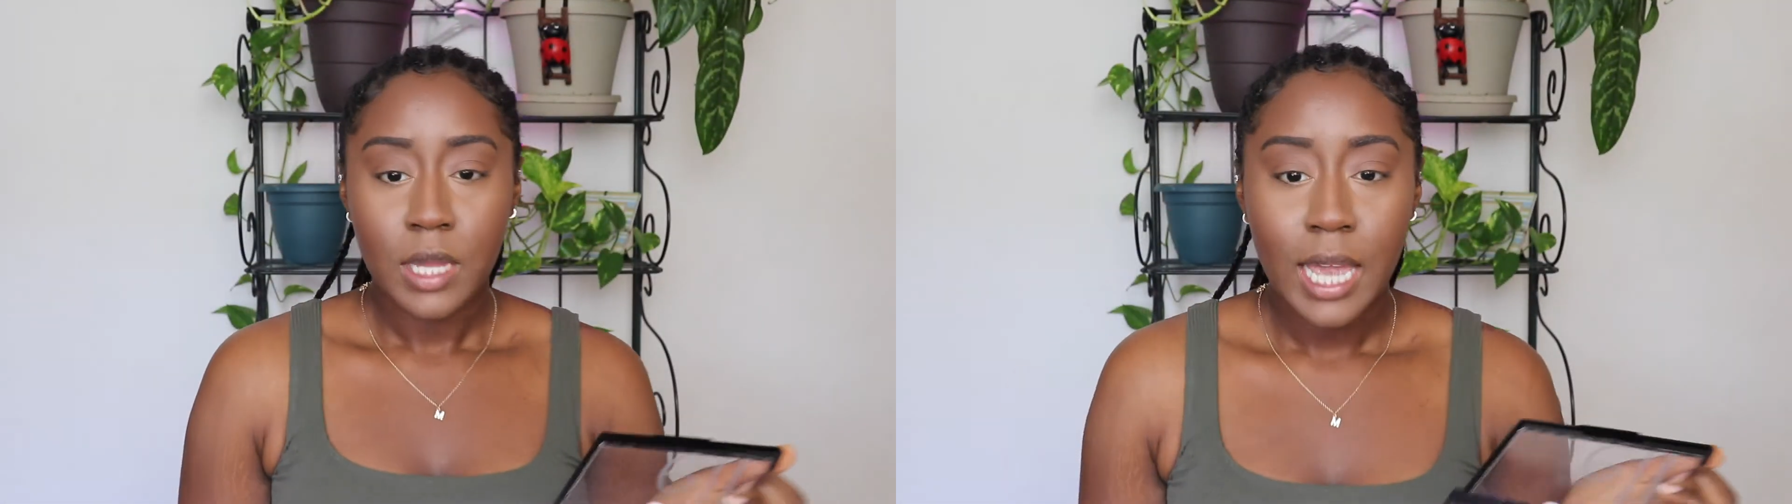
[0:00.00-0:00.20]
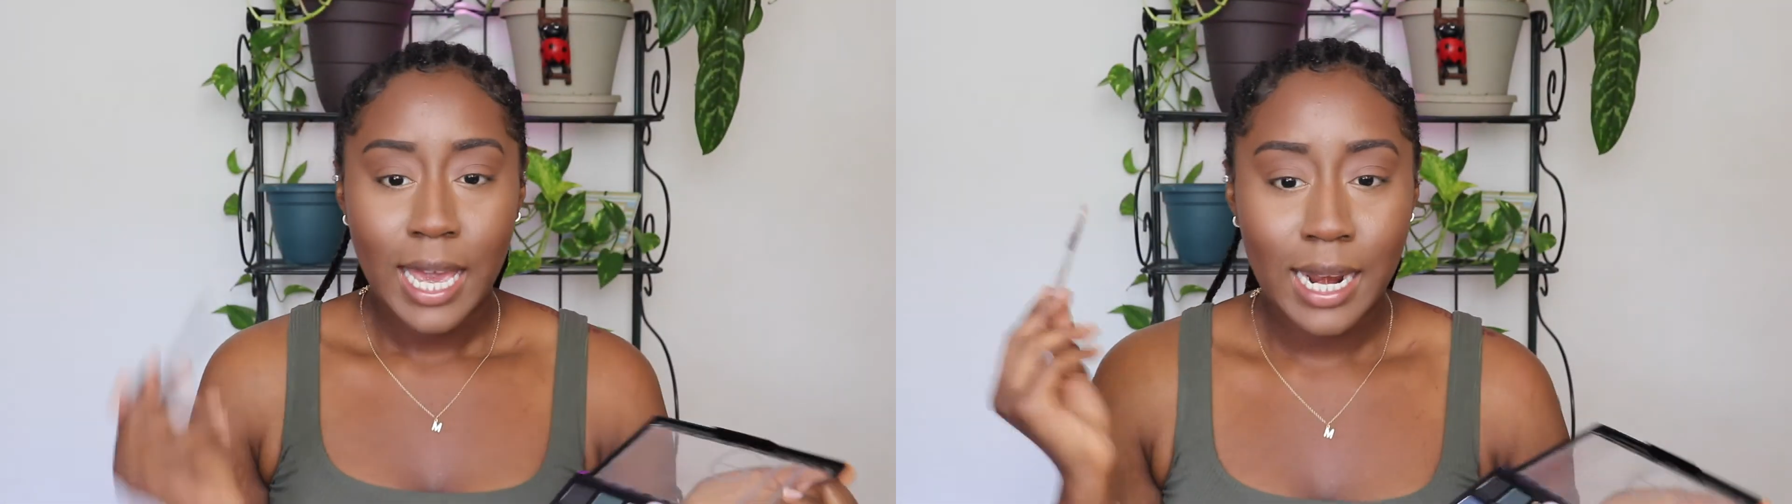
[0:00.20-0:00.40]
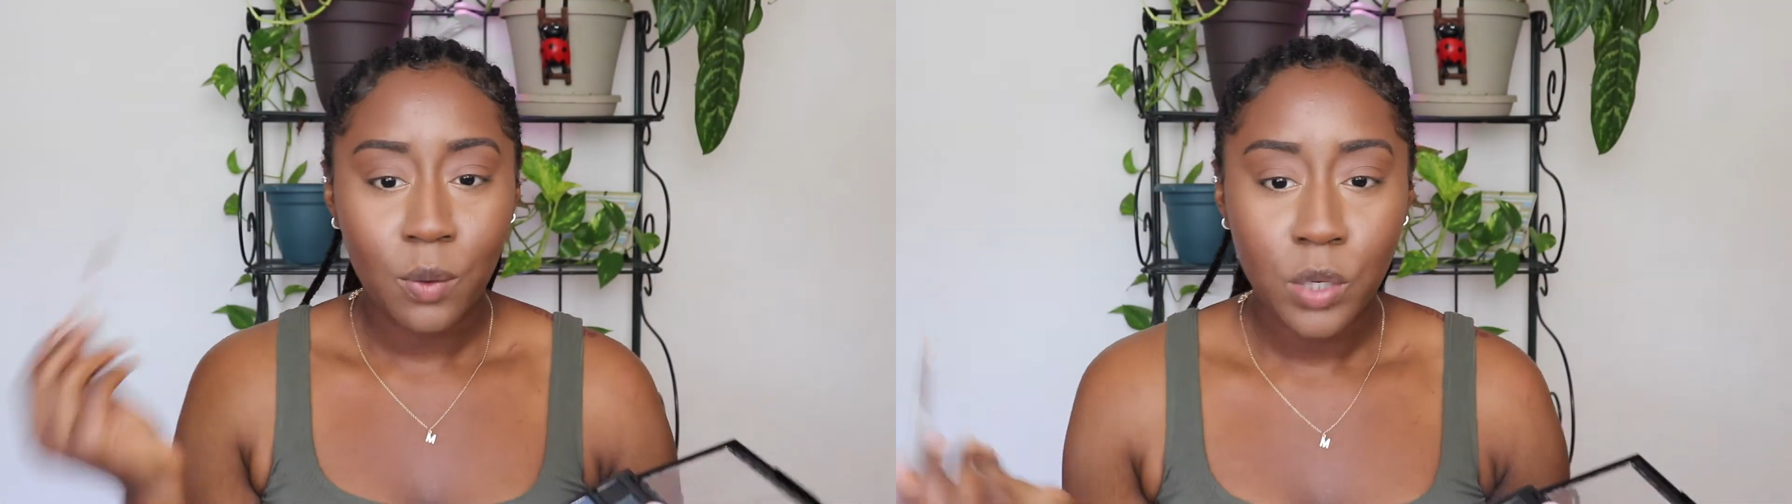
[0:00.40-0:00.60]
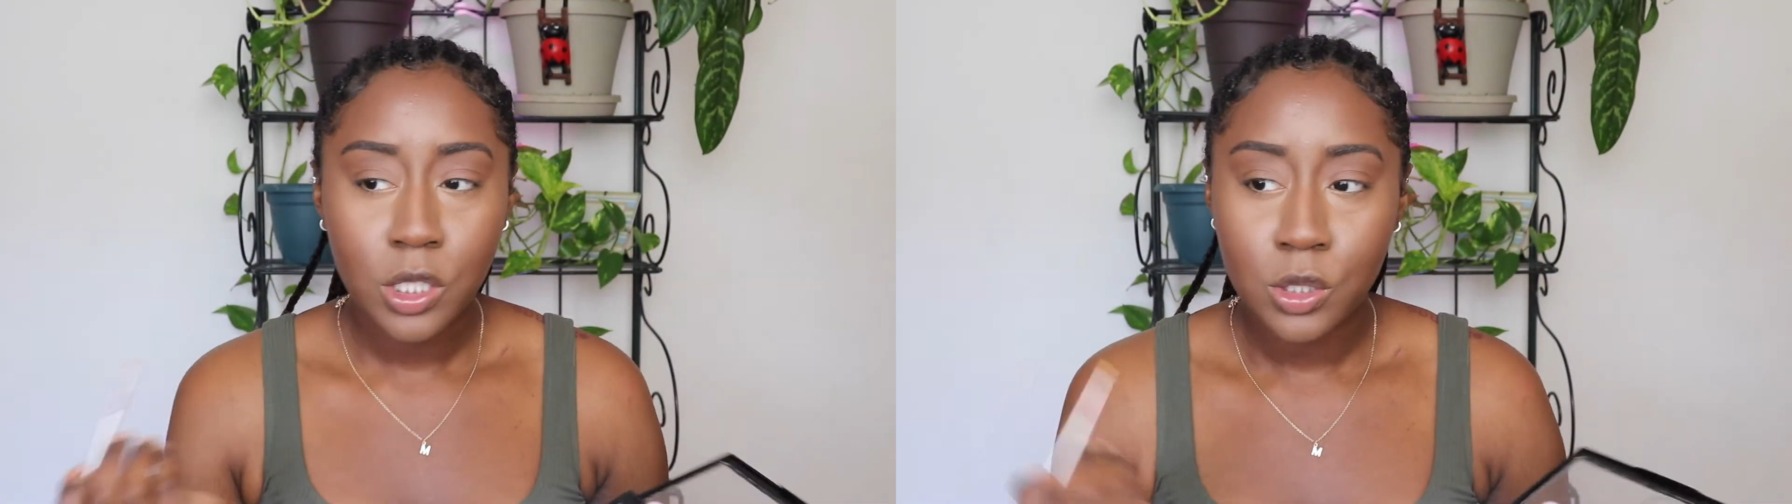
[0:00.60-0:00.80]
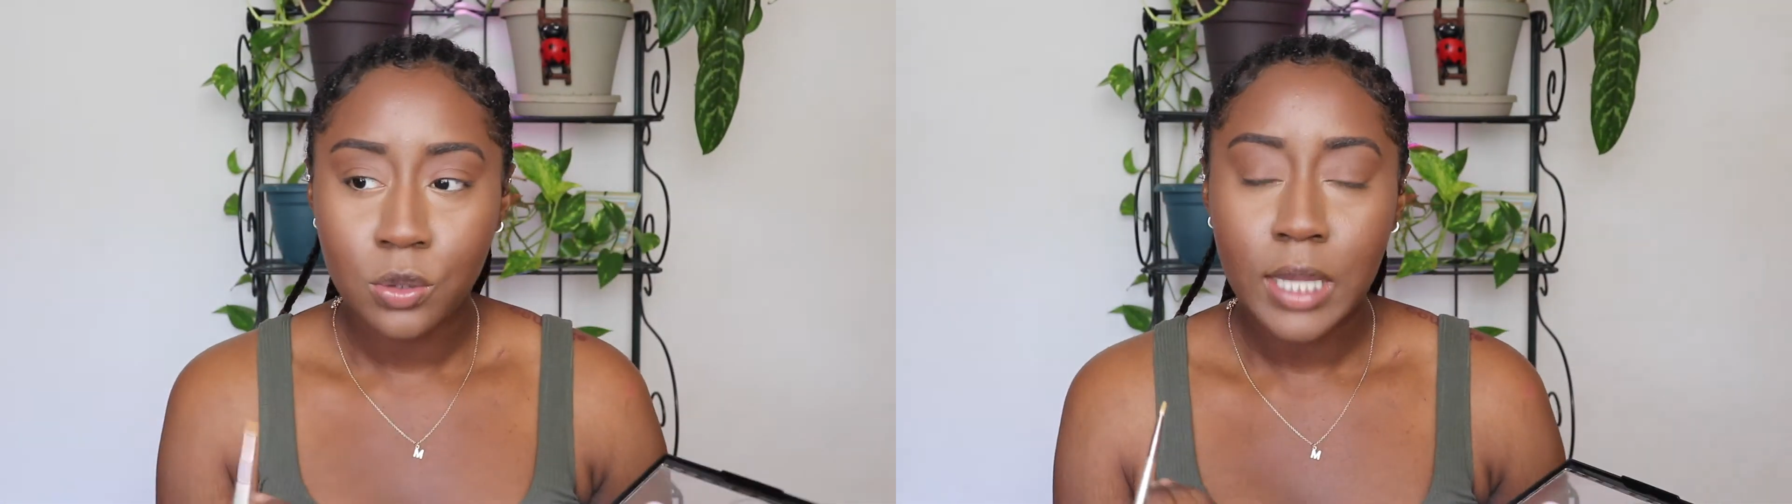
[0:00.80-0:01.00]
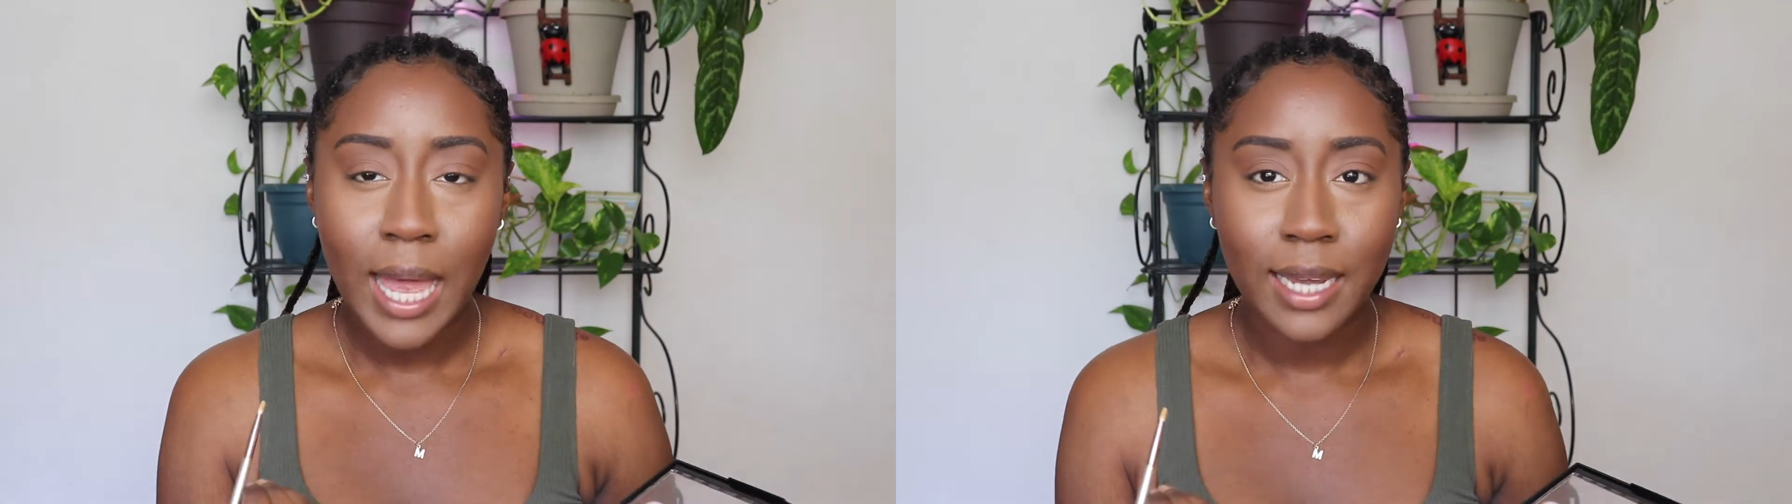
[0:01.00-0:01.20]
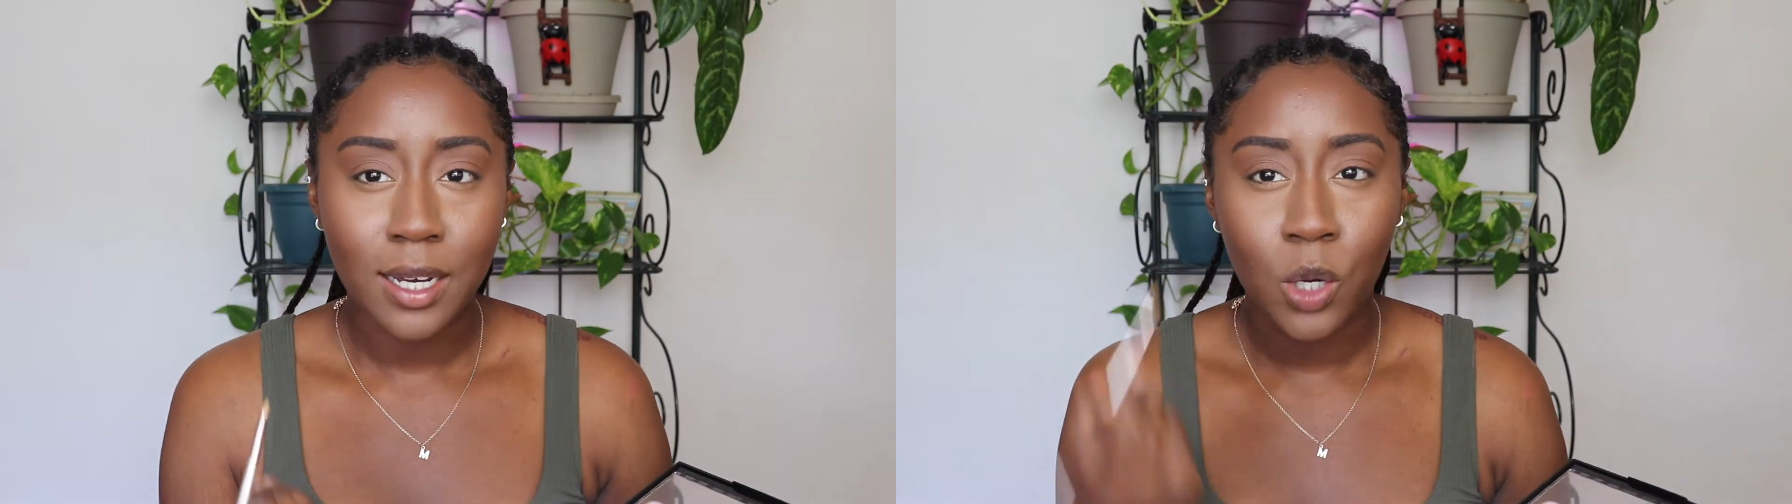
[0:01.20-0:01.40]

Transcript: And I want to do like